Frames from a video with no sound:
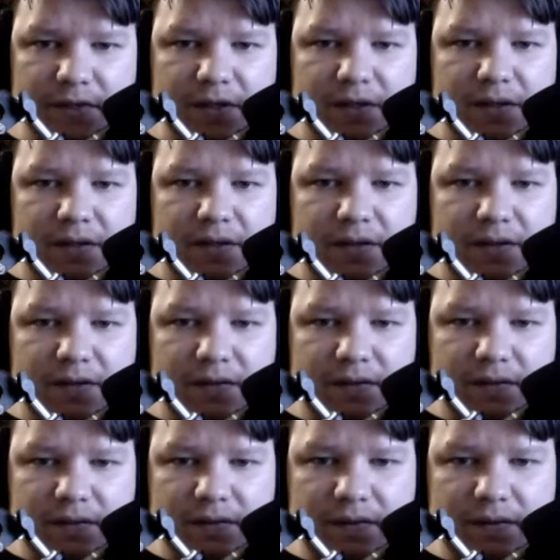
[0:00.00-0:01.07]
mean, I, uh,
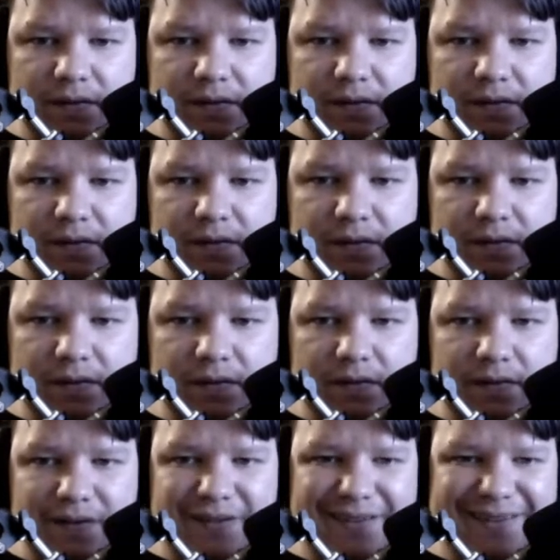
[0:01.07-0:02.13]
I
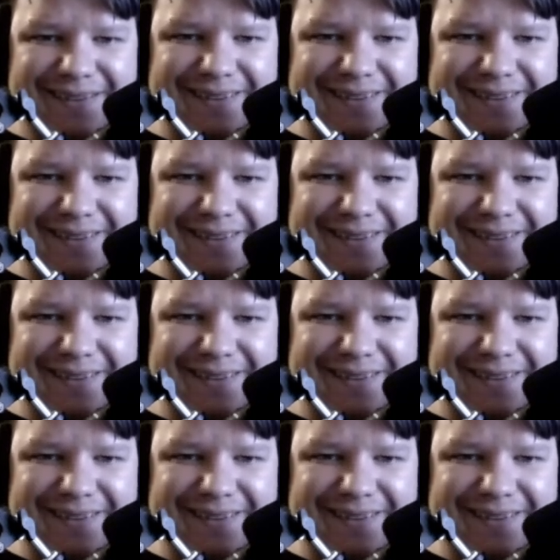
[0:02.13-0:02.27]
really